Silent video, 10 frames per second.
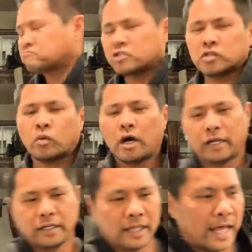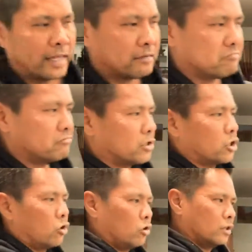Just wanted like
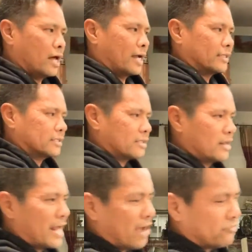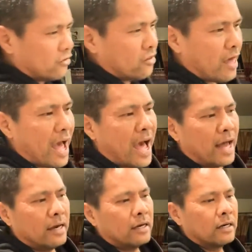goal lines. And then after that,